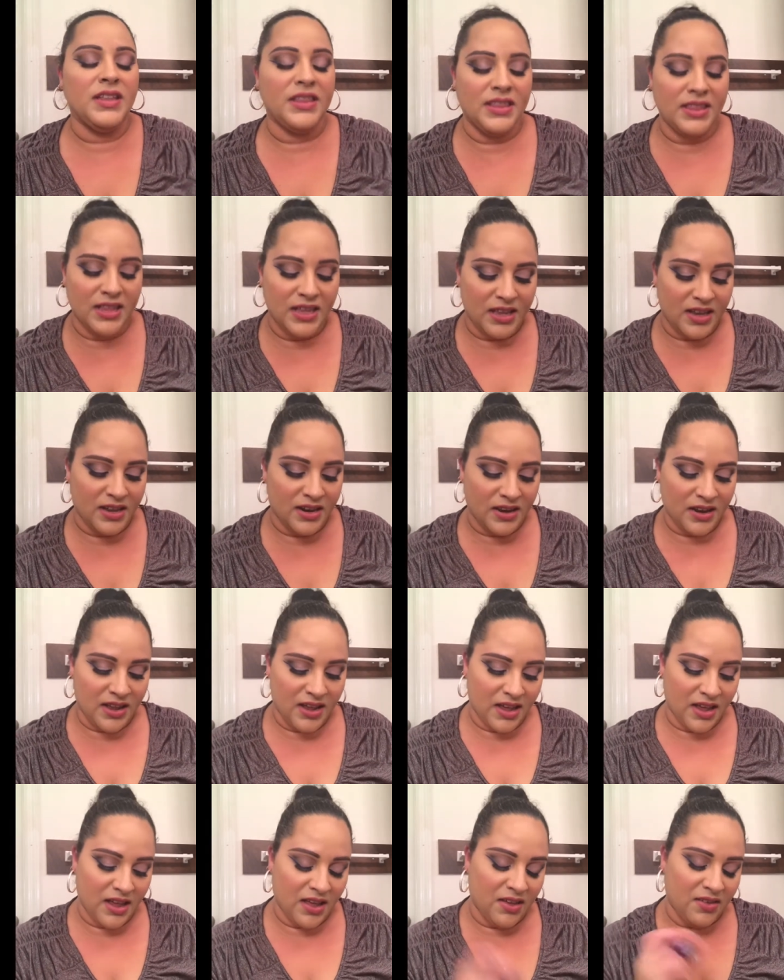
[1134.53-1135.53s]
Then I
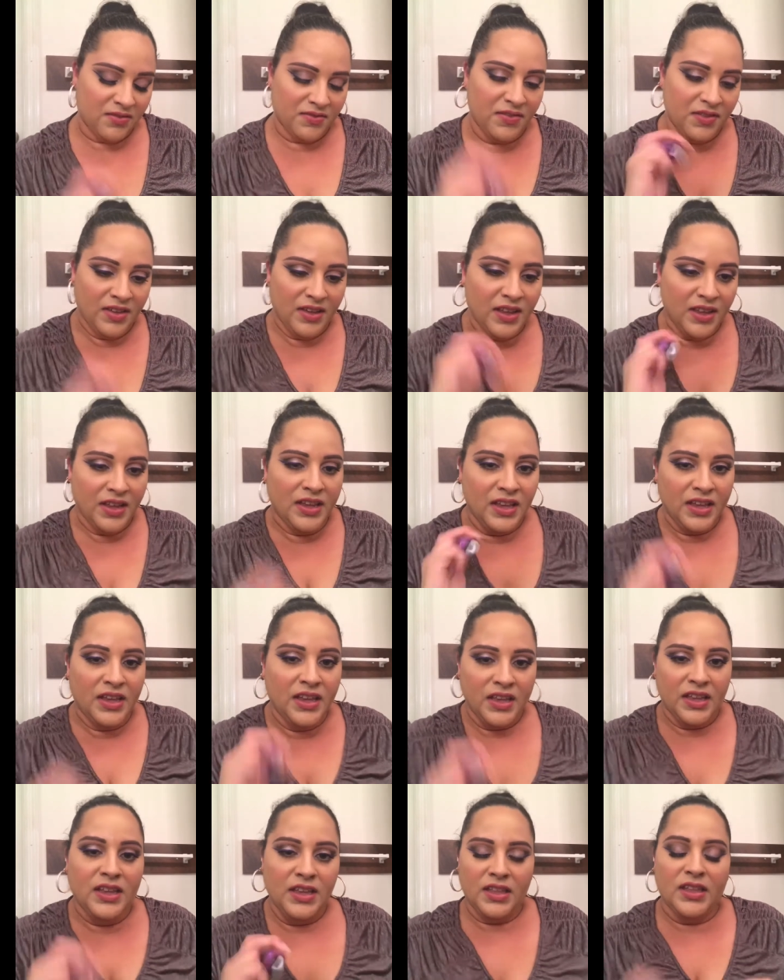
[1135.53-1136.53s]
have
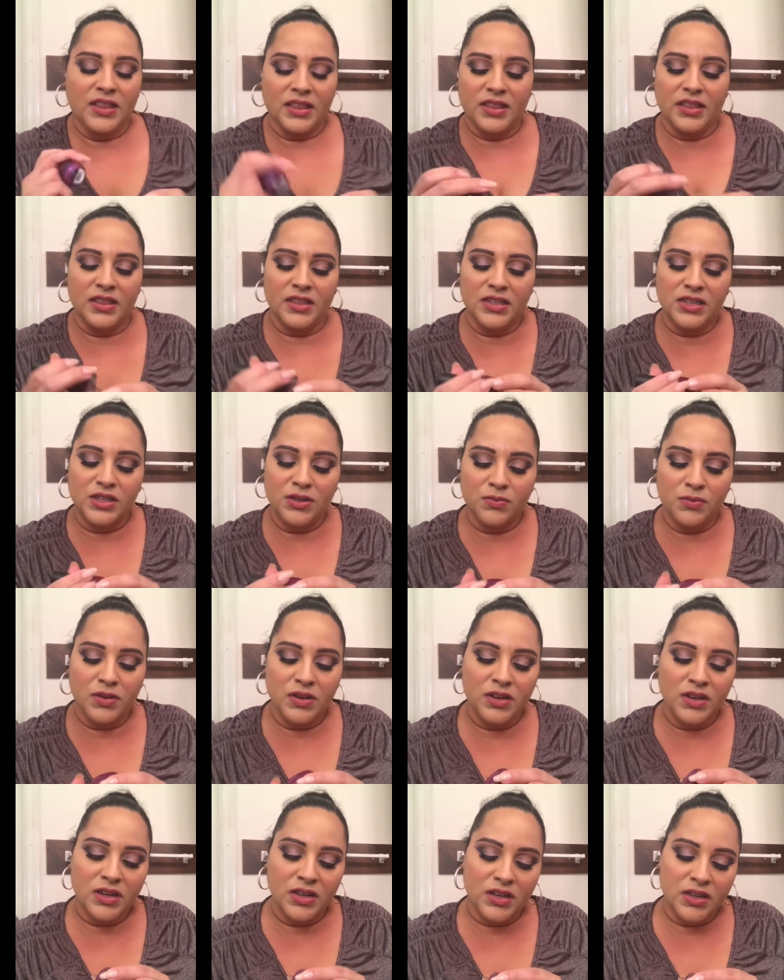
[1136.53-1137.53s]
this
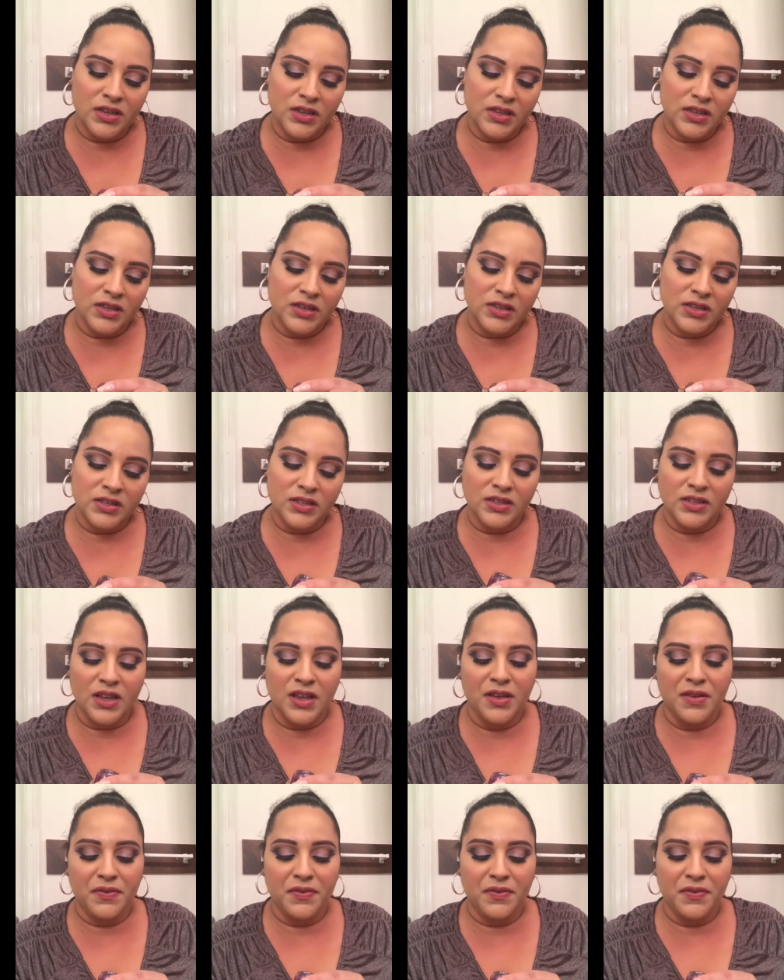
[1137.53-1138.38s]
one is